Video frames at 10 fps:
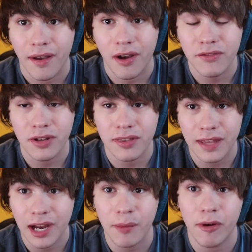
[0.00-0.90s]
of just
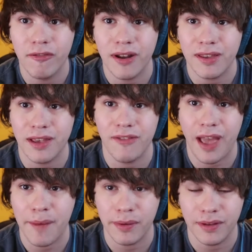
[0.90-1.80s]
terrible events that have
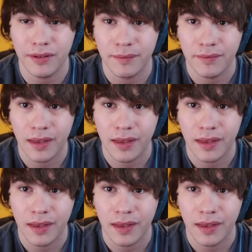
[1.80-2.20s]
happened.